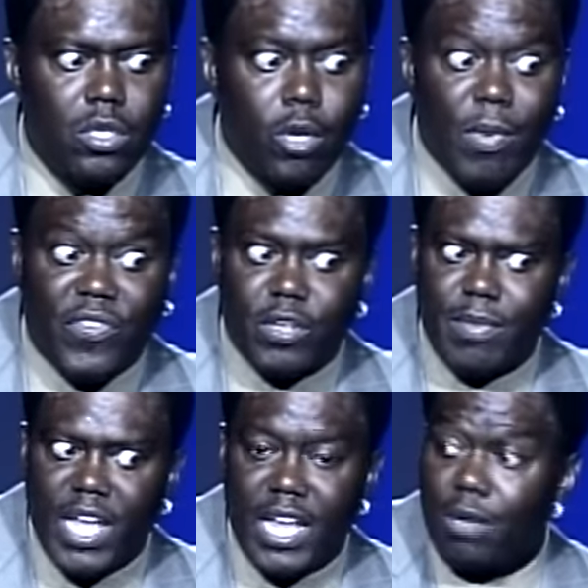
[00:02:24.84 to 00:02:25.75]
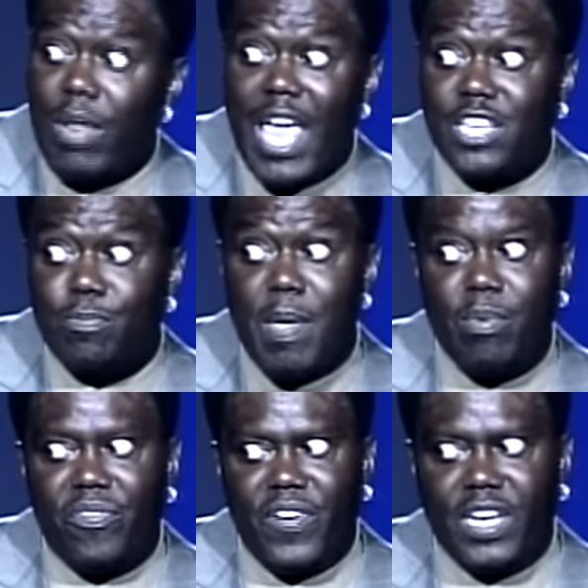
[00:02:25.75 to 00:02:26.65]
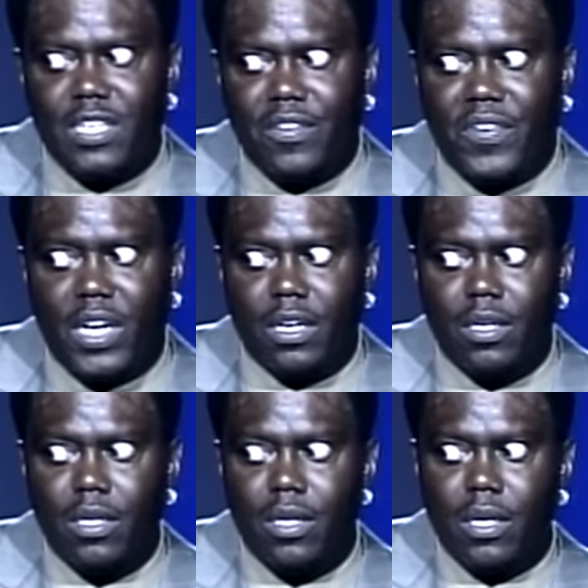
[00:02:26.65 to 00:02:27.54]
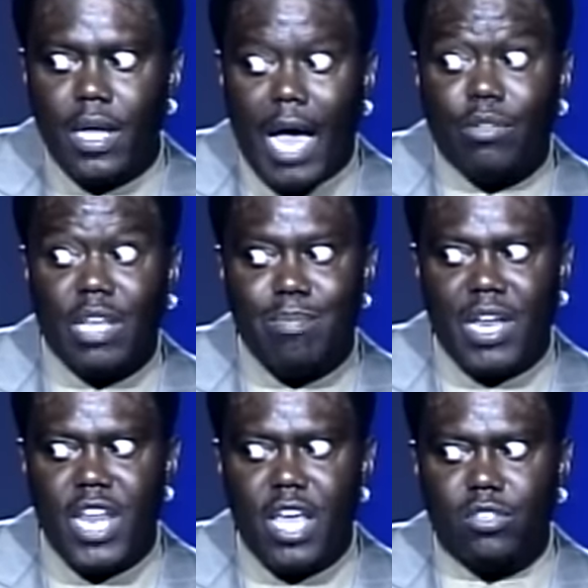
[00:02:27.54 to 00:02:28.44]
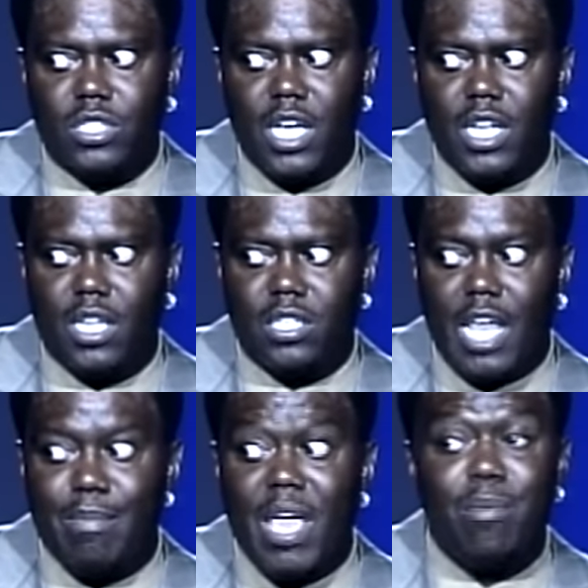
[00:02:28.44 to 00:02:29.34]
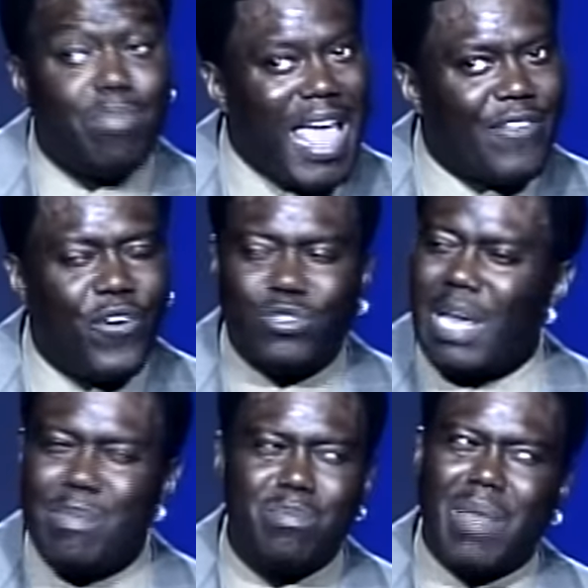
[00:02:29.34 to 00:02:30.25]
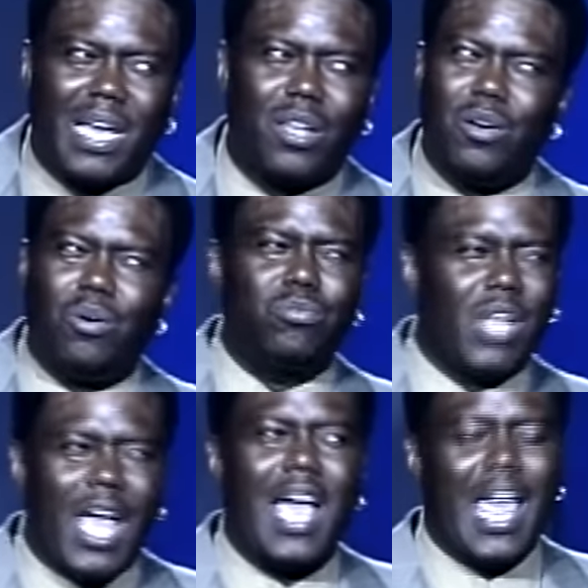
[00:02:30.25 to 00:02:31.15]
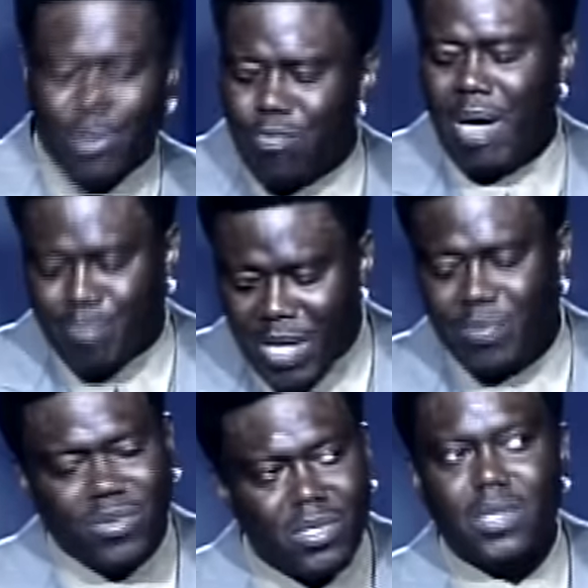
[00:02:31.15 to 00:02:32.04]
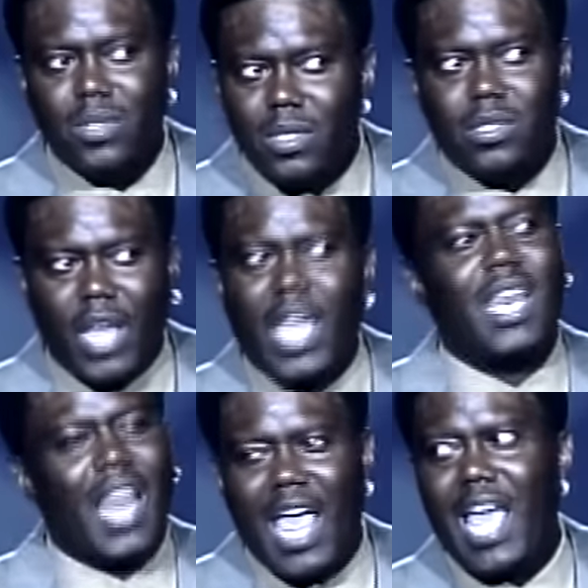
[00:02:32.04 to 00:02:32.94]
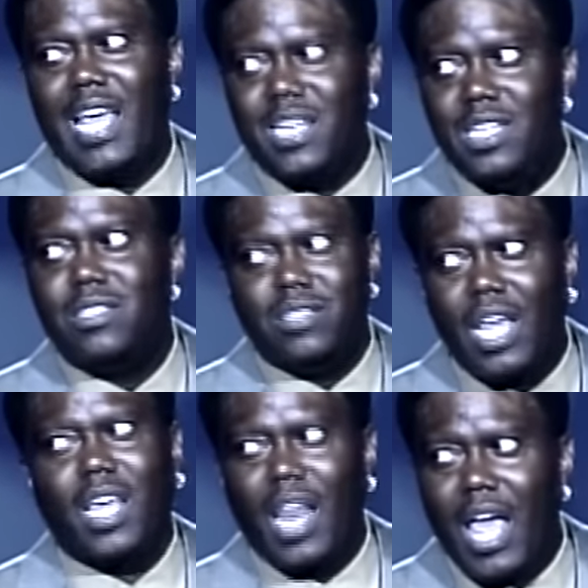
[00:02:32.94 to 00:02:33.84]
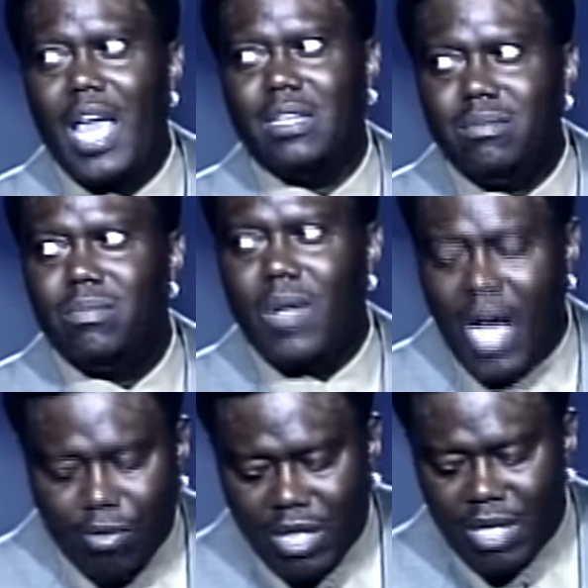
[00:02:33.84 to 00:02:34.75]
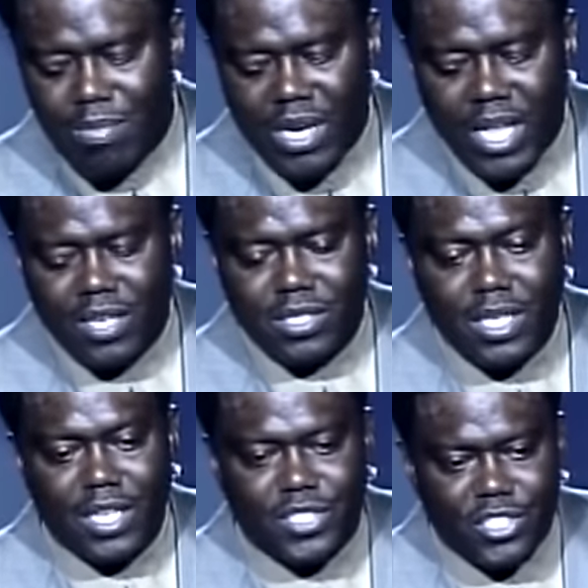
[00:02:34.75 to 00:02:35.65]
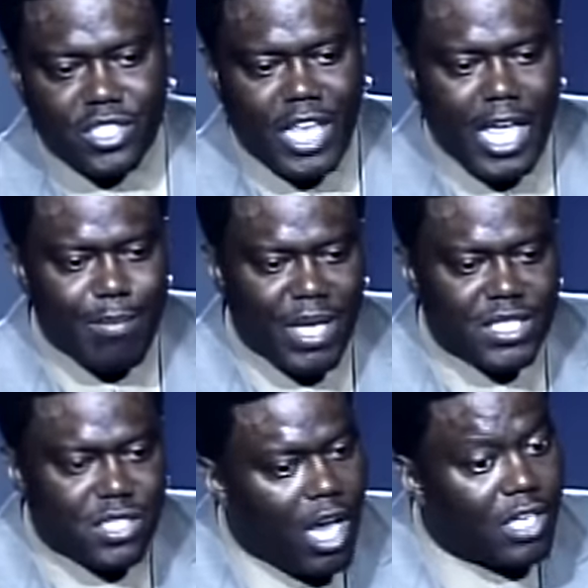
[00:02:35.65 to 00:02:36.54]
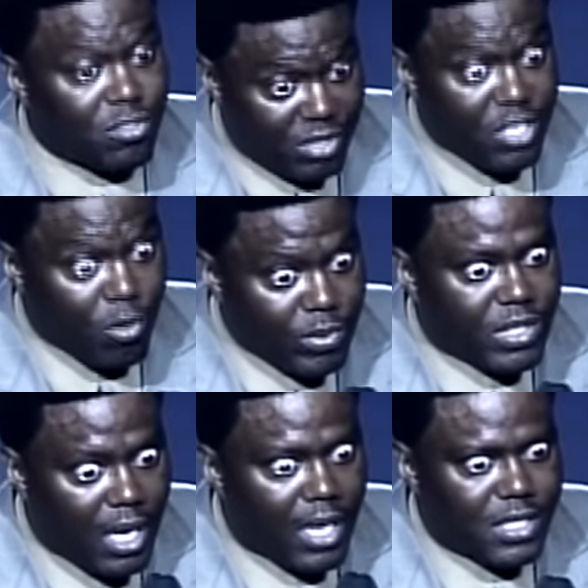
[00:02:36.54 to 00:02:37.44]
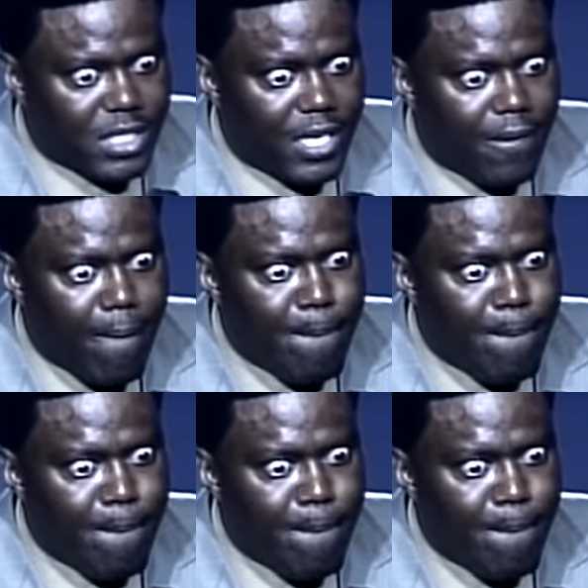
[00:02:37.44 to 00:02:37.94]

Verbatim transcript: Those motherfucker, man, Asian people funny the fuck. I was getting my nails done the other day, man. Black folks, I've been black a long time. I know my people. They ain't lying. They ain't lying. I was getting my nails done. Sister came in, started some shit. You know we started shit.